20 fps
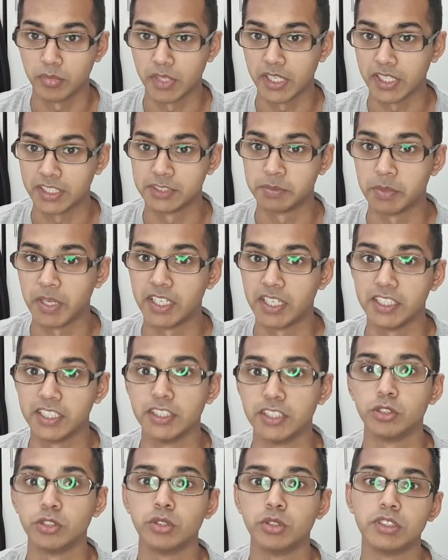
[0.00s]
expanded
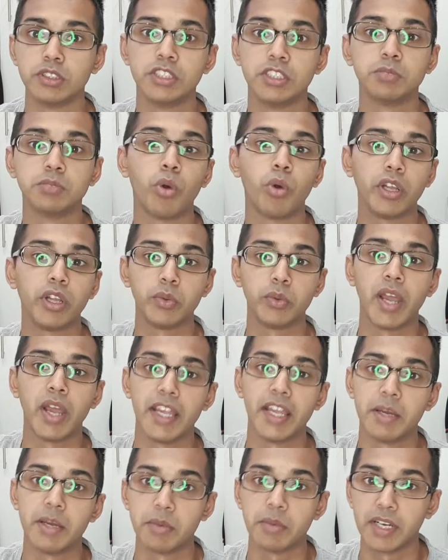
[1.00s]
to this point where I
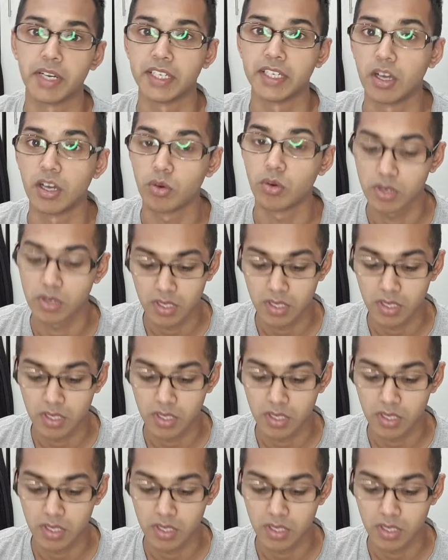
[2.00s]
am right now.